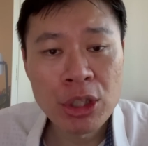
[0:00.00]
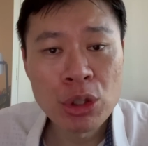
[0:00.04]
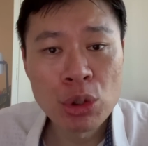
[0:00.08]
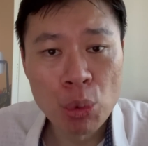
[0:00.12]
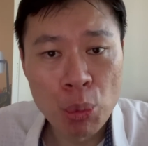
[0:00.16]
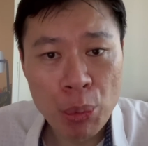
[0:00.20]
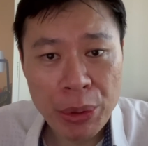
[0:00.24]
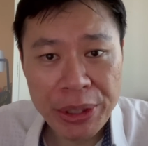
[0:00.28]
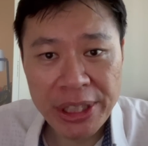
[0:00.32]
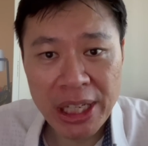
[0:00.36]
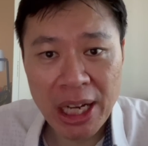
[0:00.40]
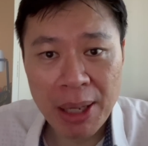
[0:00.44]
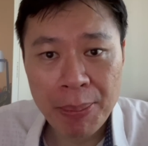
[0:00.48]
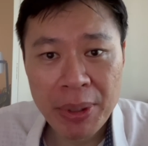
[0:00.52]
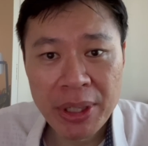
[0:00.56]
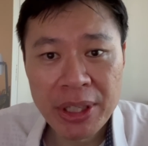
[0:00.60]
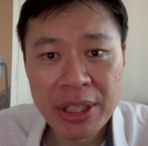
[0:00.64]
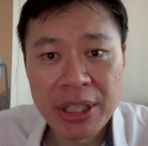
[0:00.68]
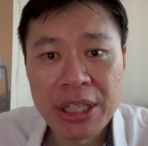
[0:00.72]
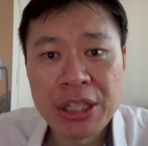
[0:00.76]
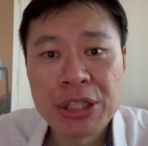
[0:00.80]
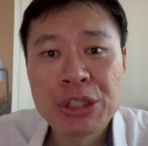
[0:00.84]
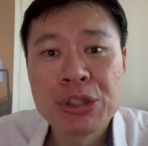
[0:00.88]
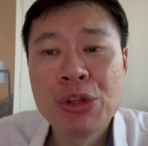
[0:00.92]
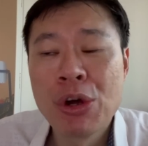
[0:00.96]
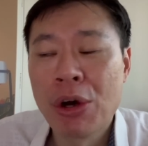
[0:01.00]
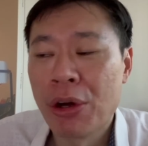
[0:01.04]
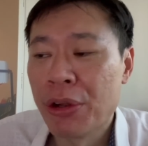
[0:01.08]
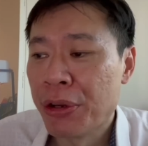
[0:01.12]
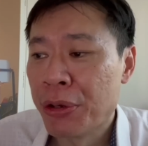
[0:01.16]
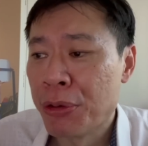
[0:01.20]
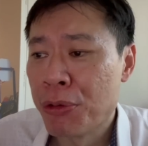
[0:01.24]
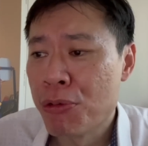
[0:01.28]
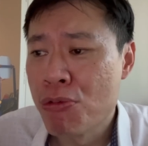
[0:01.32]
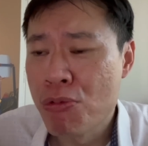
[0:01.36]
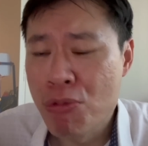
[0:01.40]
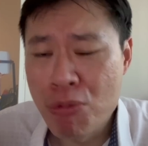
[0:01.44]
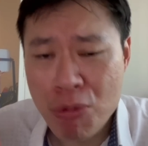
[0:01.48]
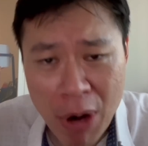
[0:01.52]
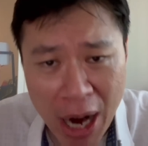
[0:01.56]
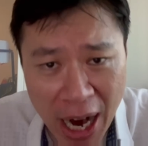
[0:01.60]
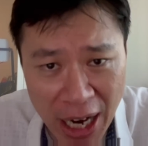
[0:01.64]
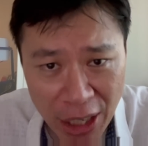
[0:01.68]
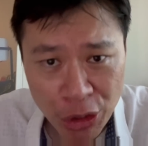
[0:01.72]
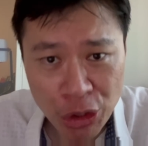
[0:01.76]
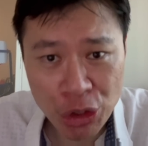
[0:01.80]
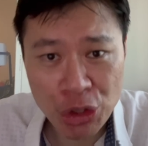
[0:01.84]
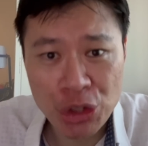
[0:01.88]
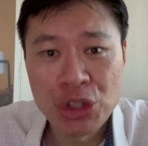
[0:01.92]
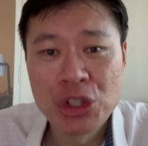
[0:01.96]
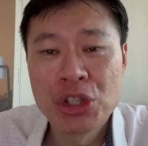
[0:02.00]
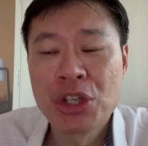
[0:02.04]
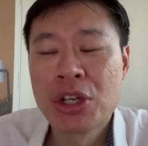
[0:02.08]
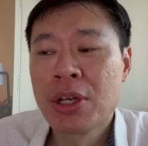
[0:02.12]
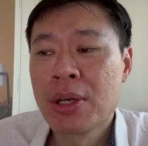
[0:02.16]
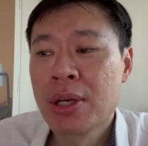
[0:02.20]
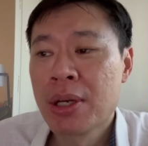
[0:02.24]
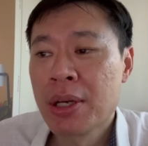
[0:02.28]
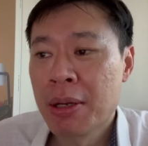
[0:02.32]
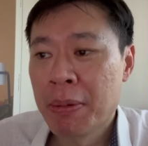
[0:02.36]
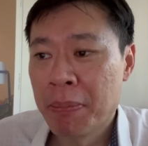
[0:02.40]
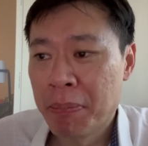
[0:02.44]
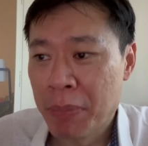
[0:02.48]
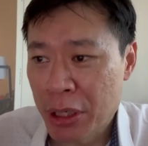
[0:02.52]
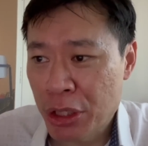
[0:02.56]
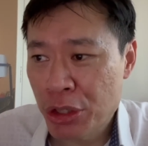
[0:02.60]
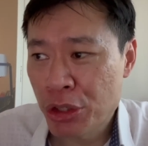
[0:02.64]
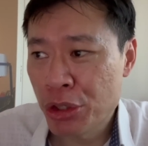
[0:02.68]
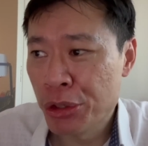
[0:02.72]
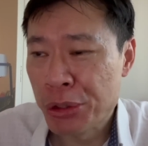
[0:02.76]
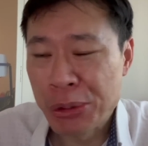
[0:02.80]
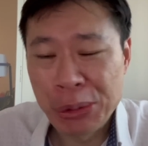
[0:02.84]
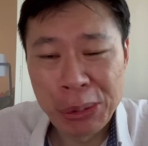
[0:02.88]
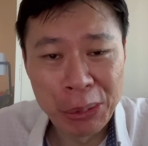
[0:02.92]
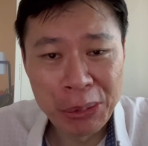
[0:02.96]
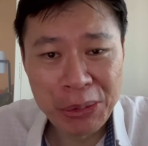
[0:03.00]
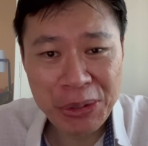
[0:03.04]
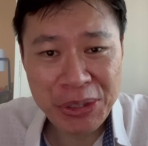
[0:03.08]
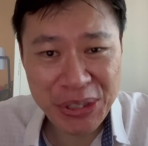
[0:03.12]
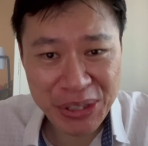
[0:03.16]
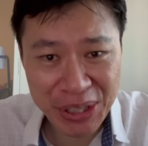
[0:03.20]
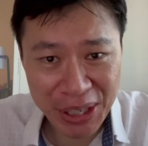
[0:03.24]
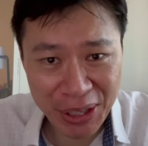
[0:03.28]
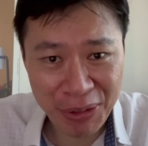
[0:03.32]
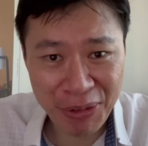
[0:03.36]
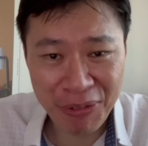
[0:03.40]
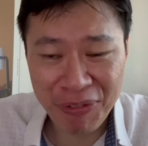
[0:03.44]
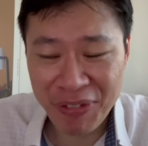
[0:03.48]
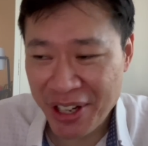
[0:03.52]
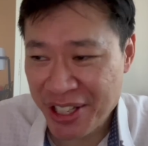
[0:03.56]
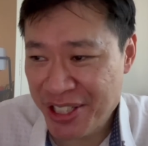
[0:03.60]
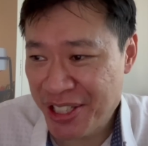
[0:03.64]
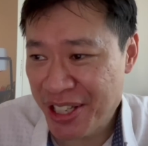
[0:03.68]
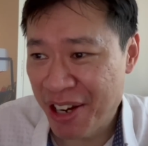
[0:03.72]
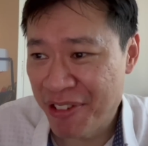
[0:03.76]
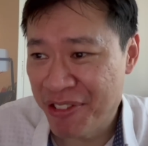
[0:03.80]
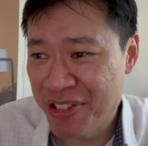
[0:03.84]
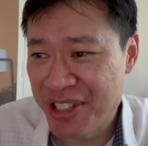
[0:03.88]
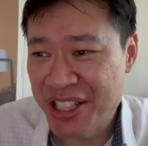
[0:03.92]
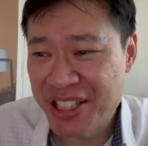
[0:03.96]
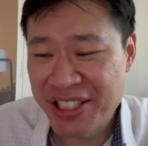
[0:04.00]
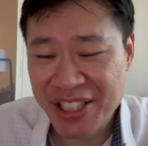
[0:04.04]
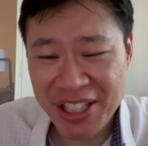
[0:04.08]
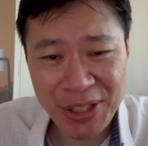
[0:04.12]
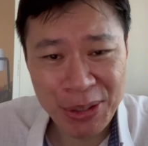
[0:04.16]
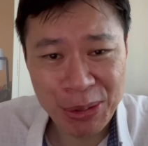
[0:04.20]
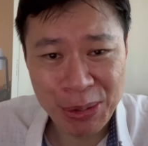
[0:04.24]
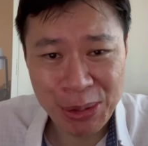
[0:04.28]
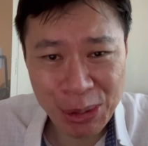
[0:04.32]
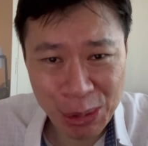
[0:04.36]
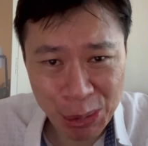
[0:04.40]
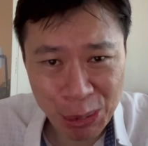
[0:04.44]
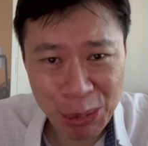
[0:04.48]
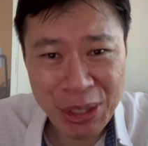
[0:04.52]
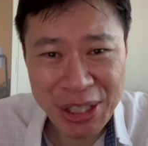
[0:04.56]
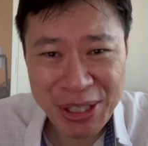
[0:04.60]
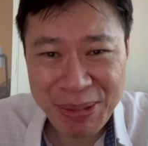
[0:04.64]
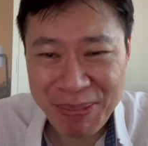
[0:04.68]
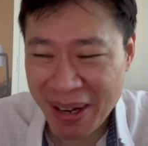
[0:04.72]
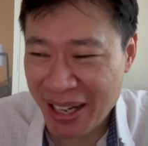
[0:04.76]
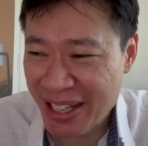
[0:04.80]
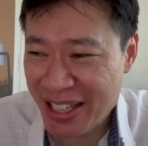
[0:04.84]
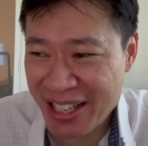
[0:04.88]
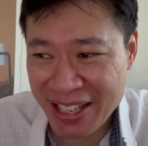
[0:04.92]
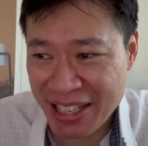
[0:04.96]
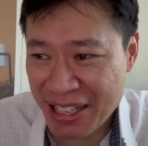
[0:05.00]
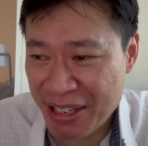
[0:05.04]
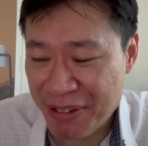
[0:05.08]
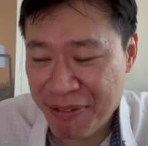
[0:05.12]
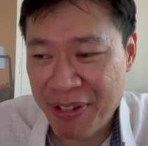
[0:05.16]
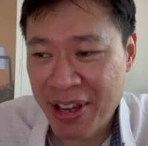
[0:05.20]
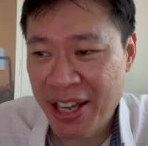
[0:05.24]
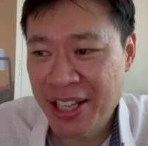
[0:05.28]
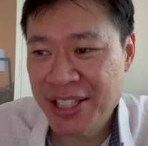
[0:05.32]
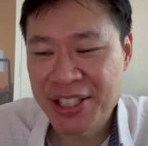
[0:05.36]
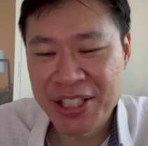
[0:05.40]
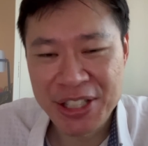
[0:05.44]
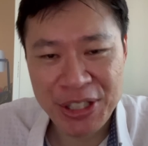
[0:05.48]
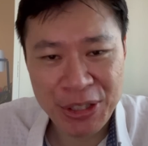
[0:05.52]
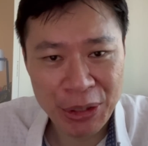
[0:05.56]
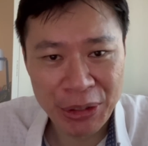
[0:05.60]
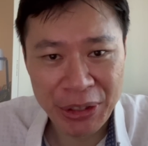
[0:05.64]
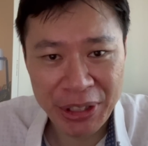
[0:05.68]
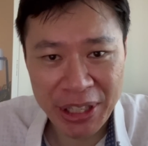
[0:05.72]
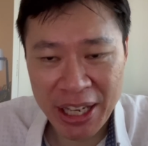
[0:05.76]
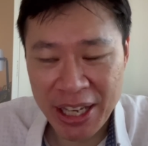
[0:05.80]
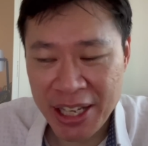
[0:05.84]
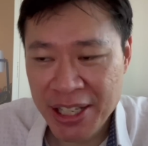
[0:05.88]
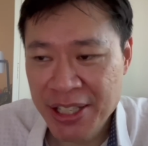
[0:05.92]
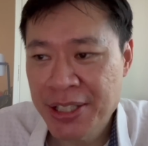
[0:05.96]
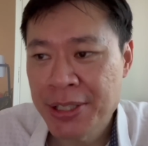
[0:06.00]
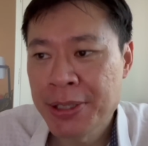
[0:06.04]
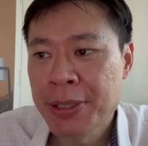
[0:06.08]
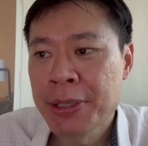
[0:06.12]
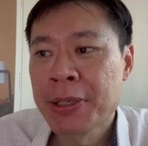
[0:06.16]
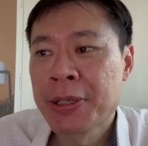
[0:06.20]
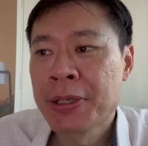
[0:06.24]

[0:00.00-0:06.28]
to retirement is not a rush. Make sure you don't sacrifice everything just to squeeze money and invest. It's not the case.